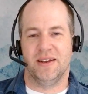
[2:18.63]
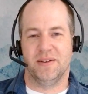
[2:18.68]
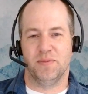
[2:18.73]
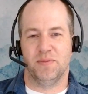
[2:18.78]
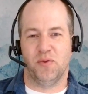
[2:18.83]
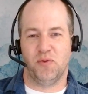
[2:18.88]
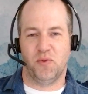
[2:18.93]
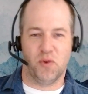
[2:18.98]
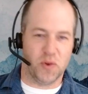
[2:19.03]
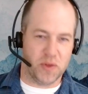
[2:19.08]

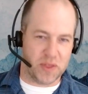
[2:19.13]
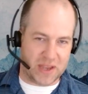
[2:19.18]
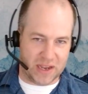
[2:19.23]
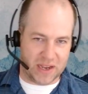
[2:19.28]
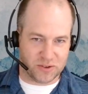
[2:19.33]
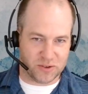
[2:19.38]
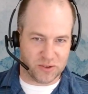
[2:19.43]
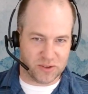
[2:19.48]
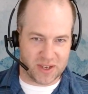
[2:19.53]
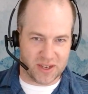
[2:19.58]
before the
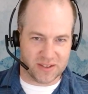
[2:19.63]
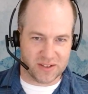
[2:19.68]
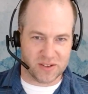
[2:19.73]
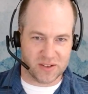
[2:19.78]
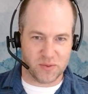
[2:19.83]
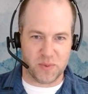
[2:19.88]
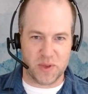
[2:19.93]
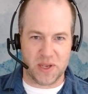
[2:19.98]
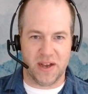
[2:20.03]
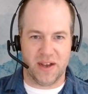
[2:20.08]
exercise
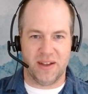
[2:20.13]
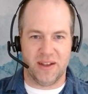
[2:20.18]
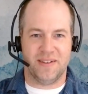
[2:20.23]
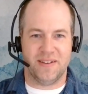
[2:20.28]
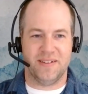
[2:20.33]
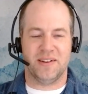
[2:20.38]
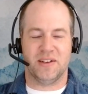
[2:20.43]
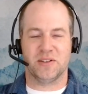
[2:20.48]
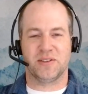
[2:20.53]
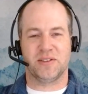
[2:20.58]
has
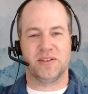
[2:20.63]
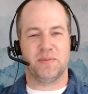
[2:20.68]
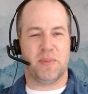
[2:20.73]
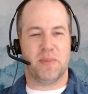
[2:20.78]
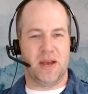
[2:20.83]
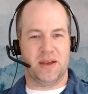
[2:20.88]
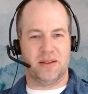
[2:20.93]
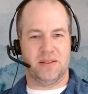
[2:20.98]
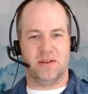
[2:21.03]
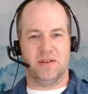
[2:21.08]
begun. I'll sit
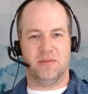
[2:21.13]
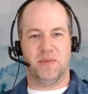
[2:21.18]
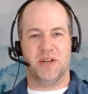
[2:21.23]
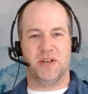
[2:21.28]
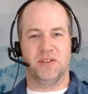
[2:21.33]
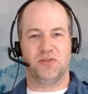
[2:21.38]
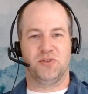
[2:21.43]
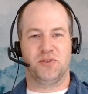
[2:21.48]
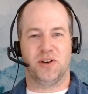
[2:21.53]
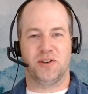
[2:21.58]
back there in my
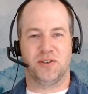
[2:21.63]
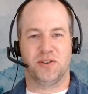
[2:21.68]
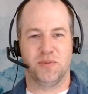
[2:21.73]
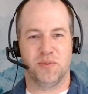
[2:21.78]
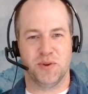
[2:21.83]
instructor